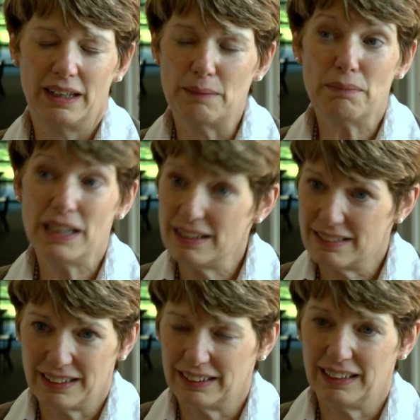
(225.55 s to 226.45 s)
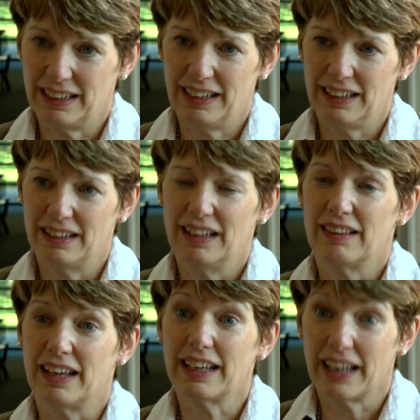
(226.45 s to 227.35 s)
Immediately
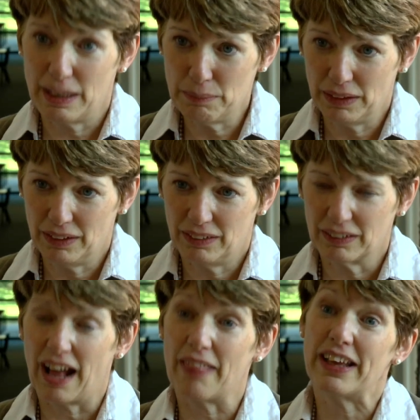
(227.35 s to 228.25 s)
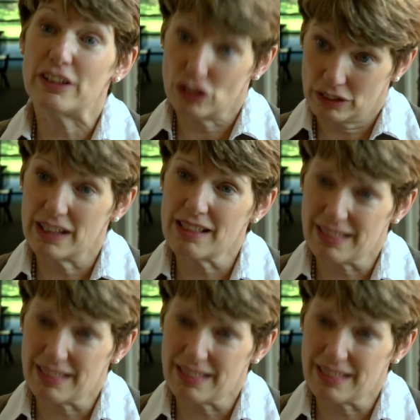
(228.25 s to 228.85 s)
they came along and they took it